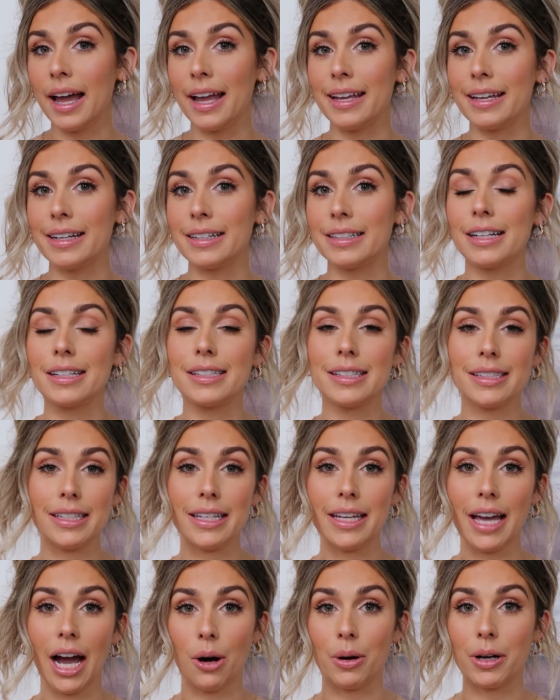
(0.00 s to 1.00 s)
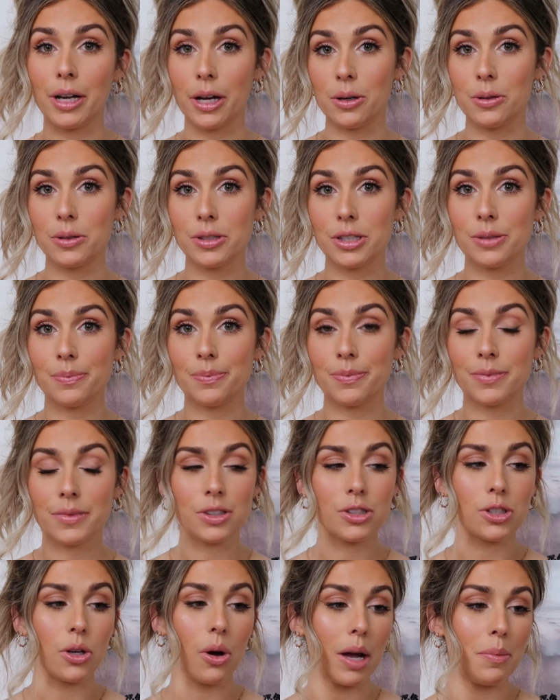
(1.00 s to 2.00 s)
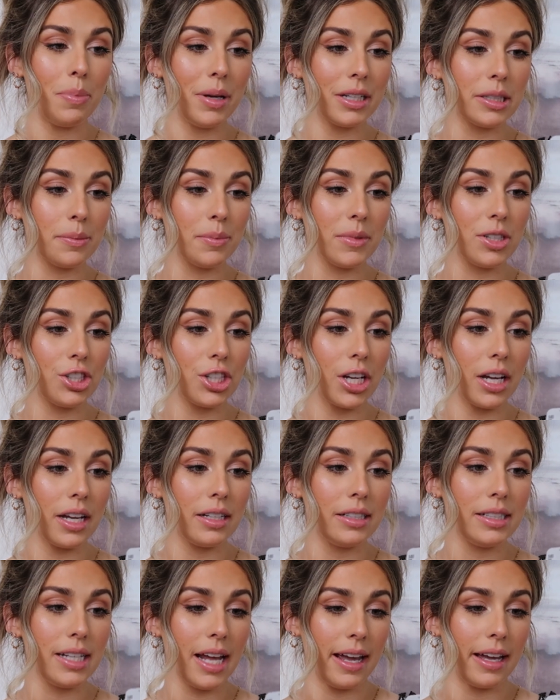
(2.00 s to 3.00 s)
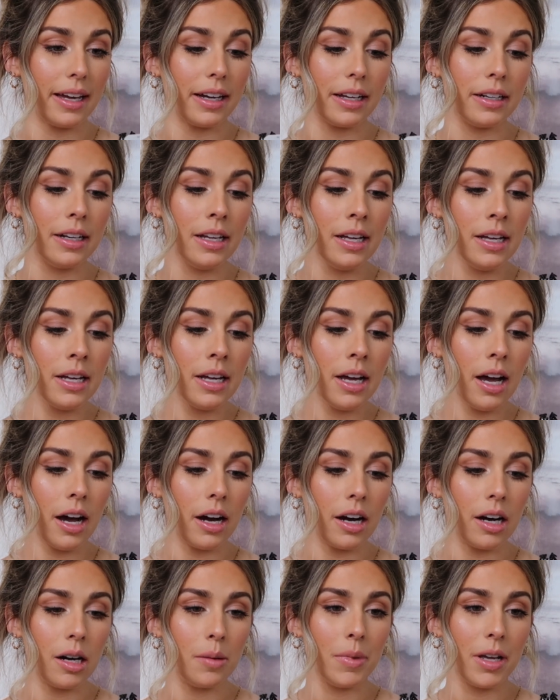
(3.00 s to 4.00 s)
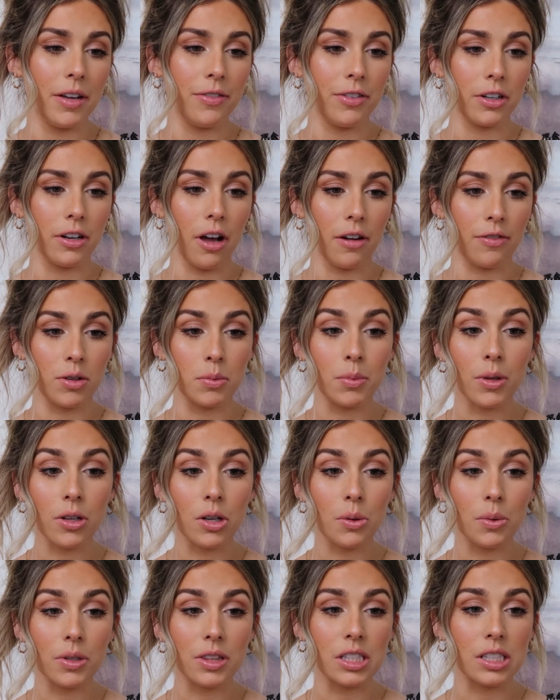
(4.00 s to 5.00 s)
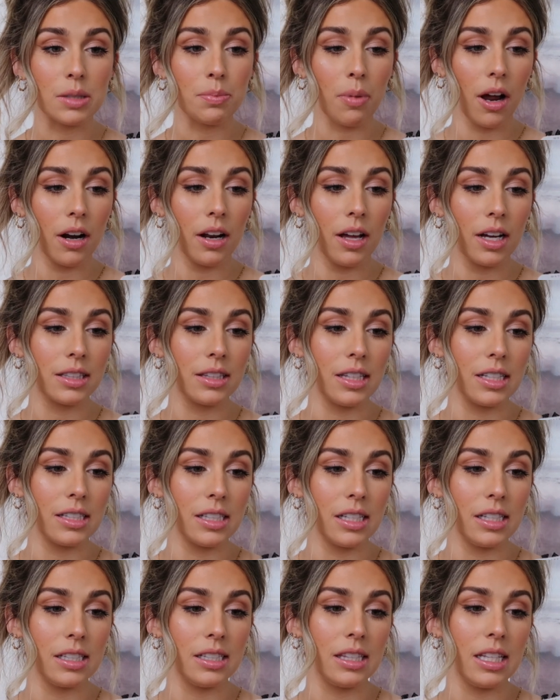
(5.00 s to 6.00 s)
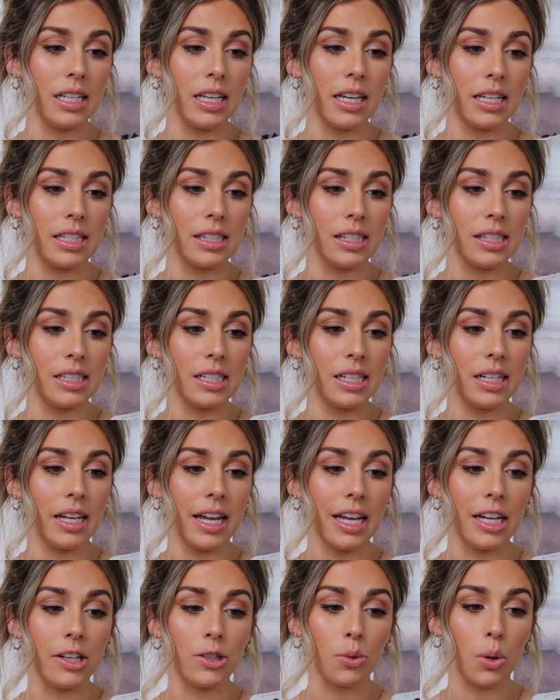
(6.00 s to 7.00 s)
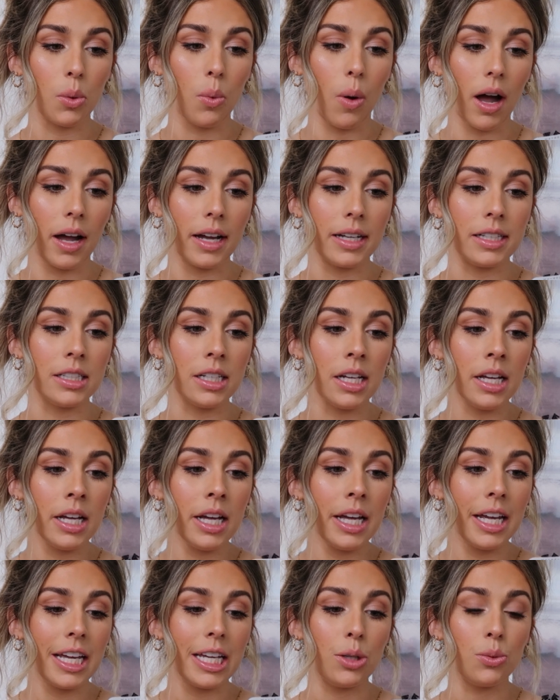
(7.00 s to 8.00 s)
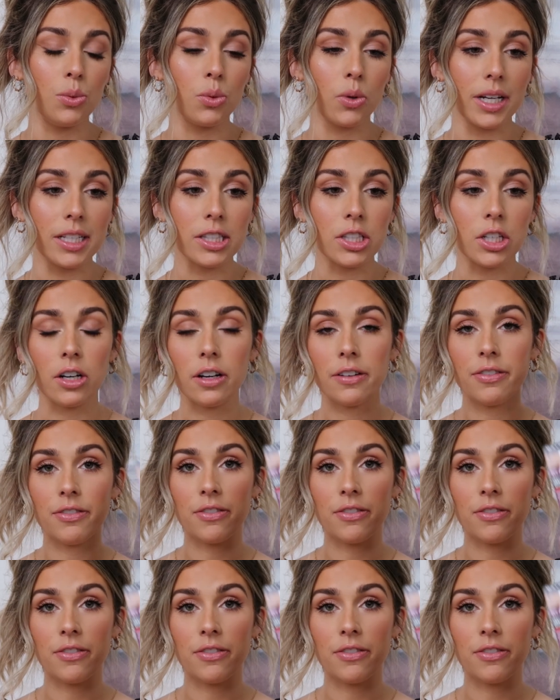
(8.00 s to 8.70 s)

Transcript: and see how it goes. So I picked up the shade Tan. If you're not familiar with this product, this is the Instant Age Rewind Eraser